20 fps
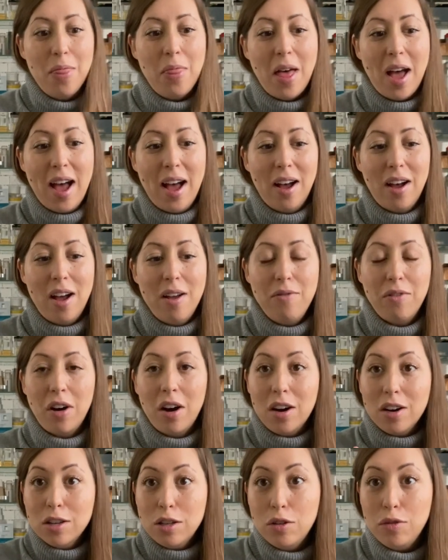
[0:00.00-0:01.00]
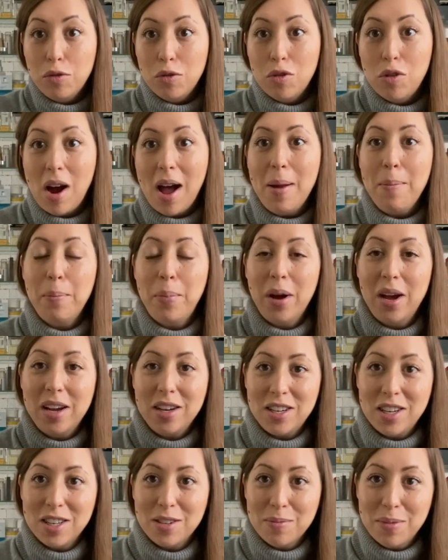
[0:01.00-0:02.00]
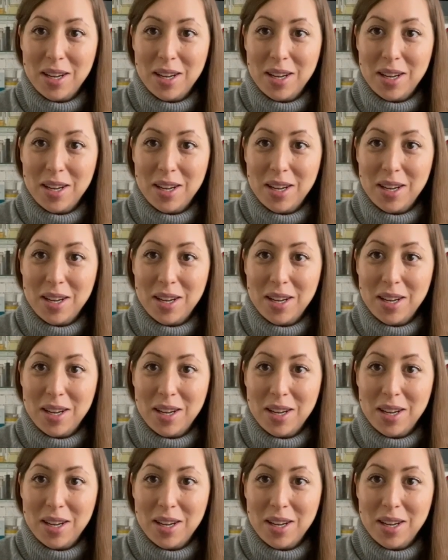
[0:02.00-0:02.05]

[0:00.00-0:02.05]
that I've asked for and purchased